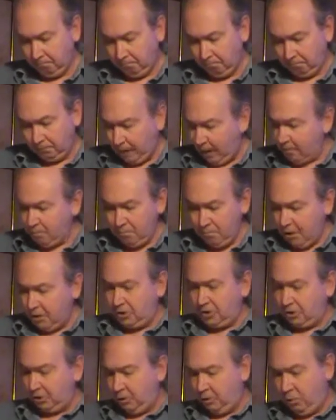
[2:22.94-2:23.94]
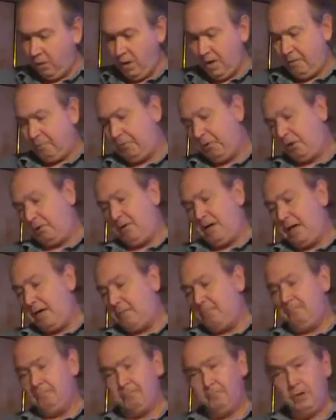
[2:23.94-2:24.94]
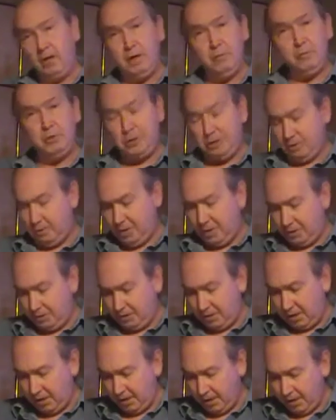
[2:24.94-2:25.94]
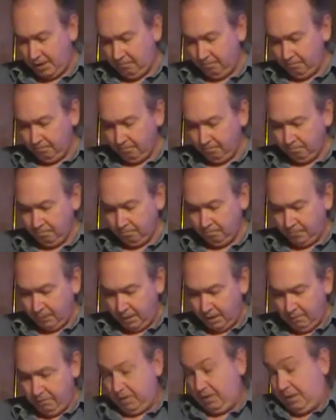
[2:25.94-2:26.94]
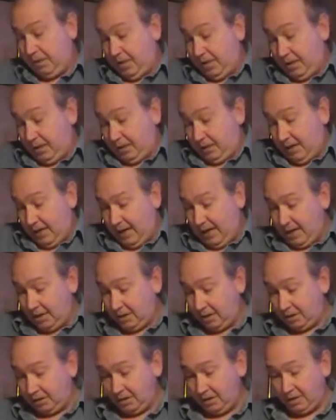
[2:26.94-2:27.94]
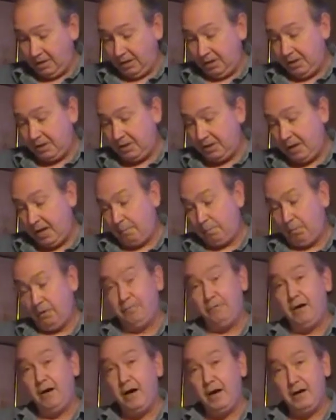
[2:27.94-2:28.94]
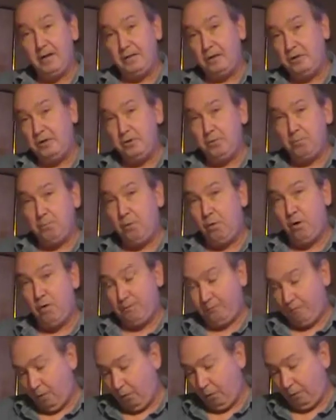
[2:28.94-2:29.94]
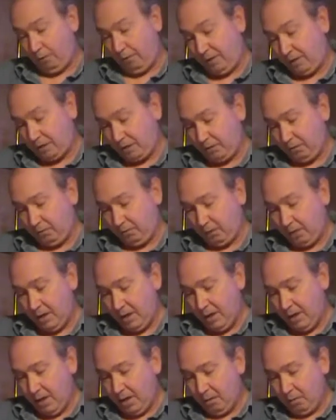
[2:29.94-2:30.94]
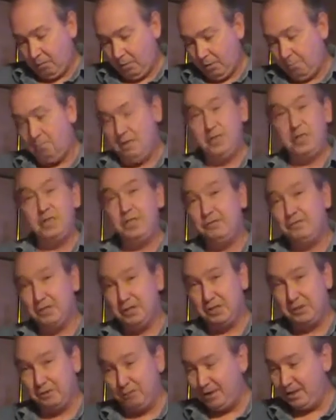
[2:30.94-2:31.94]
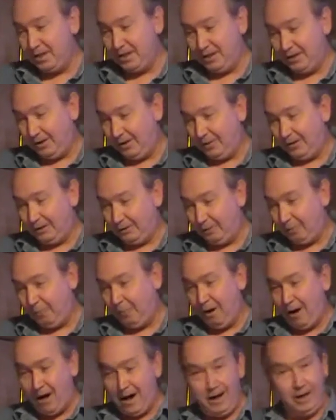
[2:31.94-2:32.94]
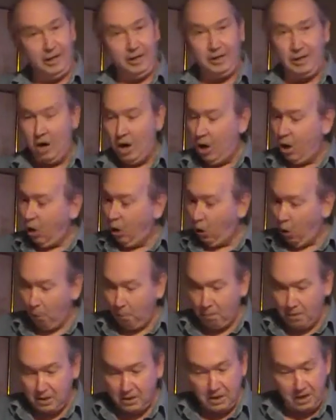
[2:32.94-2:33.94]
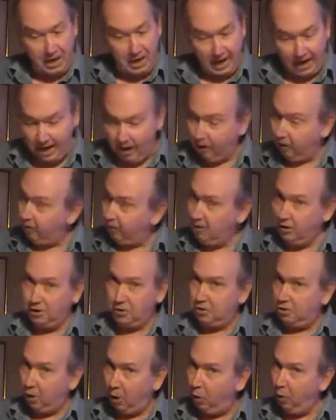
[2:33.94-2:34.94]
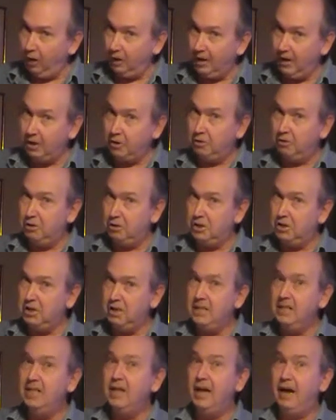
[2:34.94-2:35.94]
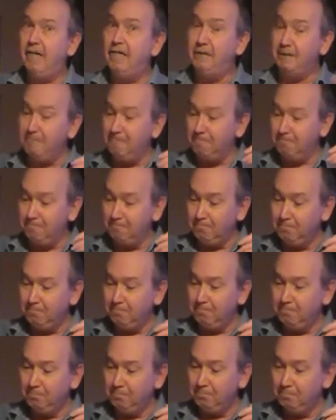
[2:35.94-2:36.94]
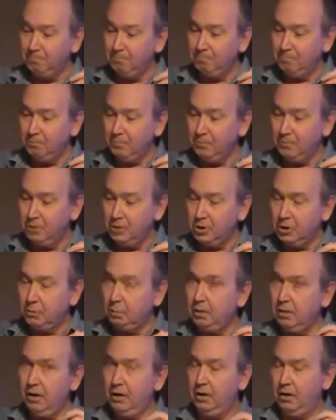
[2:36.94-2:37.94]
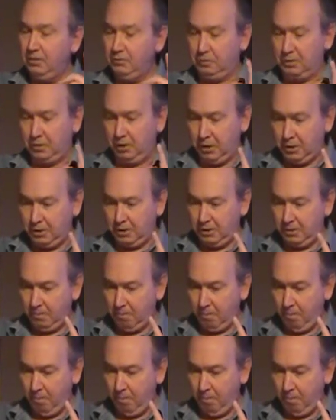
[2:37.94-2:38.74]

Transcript: Not much in the way of regretting, I'm sure he'd say, even taking the hatchet to Dillon's amplifier at the Newport Folk Festival with a mischievous grin all the while and hoping to hell there's no electricity in heaven. Speaking of such,